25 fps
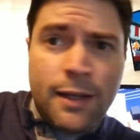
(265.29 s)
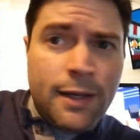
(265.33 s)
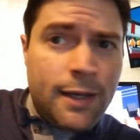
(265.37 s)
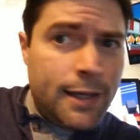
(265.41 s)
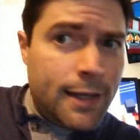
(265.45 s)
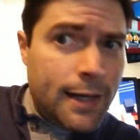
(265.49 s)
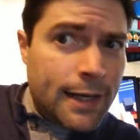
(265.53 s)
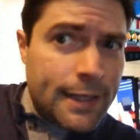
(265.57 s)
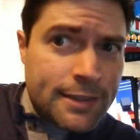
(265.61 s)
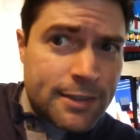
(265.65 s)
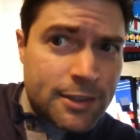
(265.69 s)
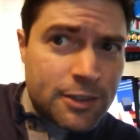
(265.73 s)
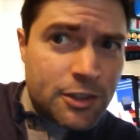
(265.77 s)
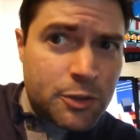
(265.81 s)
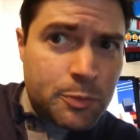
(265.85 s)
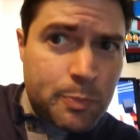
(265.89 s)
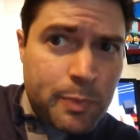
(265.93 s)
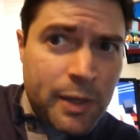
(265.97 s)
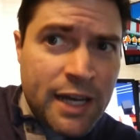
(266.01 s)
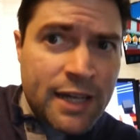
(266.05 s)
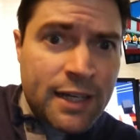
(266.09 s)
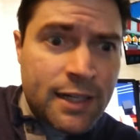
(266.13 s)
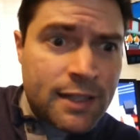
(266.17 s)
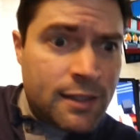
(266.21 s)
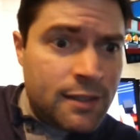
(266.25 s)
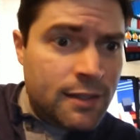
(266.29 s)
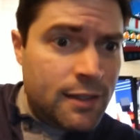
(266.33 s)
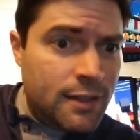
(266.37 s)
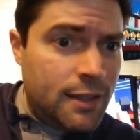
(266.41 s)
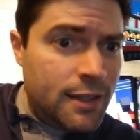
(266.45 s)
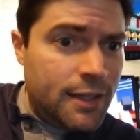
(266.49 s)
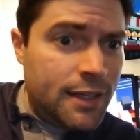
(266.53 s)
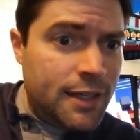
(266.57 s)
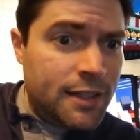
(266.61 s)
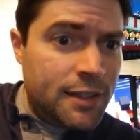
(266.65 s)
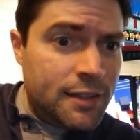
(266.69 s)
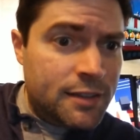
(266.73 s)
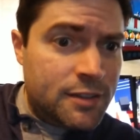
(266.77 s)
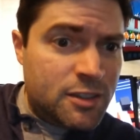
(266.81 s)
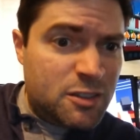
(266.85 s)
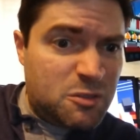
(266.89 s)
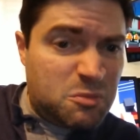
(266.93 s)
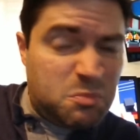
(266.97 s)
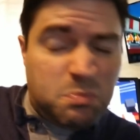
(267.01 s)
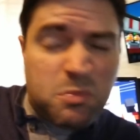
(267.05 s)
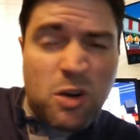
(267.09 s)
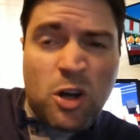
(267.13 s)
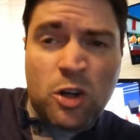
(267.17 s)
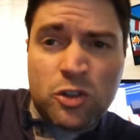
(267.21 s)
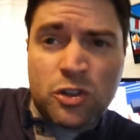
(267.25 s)
And I suspect it's
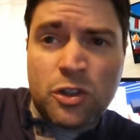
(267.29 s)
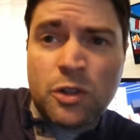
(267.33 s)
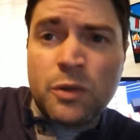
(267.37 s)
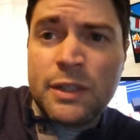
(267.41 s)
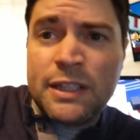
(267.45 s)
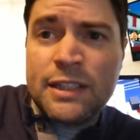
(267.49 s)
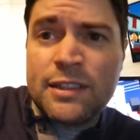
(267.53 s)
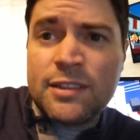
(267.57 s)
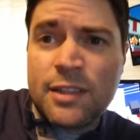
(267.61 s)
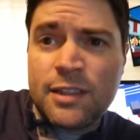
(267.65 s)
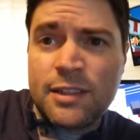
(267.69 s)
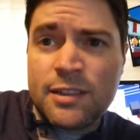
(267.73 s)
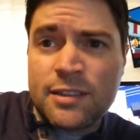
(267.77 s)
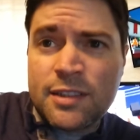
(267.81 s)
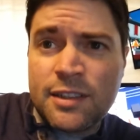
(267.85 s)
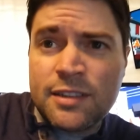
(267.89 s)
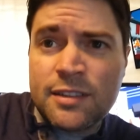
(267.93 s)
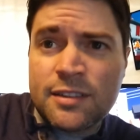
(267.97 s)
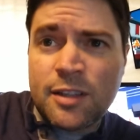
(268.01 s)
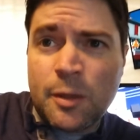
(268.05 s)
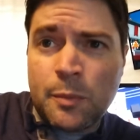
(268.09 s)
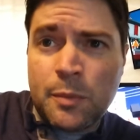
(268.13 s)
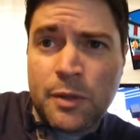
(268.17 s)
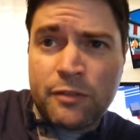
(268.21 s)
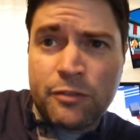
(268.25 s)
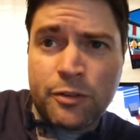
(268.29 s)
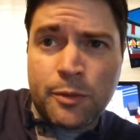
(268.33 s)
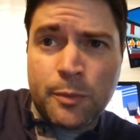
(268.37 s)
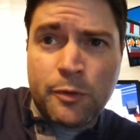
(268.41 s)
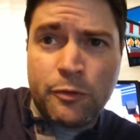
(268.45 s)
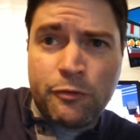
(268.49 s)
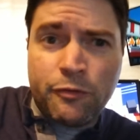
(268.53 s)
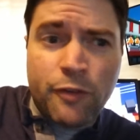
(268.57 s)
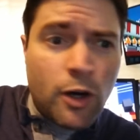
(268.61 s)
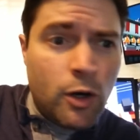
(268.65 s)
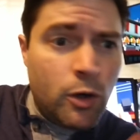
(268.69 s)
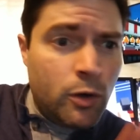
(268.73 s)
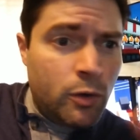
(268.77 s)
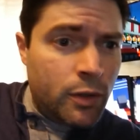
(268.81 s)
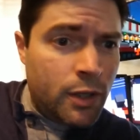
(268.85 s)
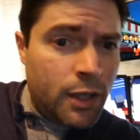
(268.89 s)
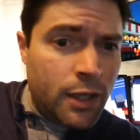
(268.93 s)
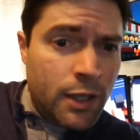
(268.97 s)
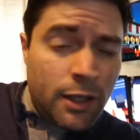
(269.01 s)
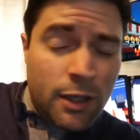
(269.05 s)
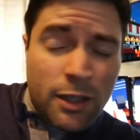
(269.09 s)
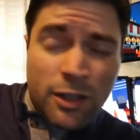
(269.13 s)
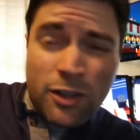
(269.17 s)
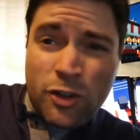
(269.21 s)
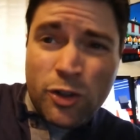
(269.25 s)
also easy to send something from a phone
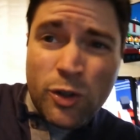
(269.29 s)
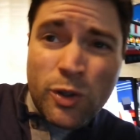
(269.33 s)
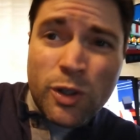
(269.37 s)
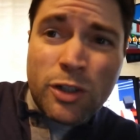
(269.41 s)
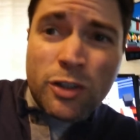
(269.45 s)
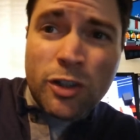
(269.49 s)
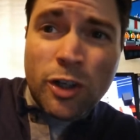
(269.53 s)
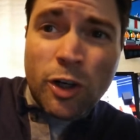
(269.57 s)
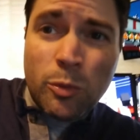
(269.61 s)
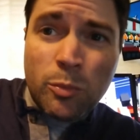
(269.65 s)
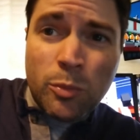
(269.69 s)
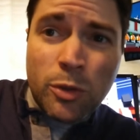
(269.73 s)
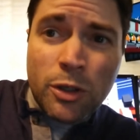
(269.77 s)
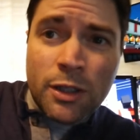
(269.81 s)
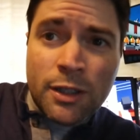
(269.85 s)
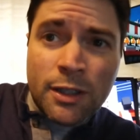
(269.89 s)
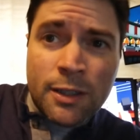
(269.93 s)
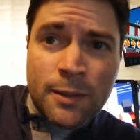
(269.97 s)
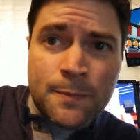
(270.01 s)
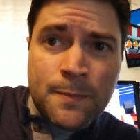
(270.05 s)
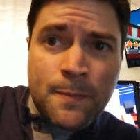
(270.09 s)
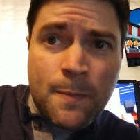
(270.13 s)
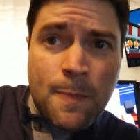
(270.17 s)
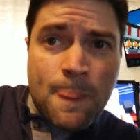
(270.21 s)
to a Chromebook,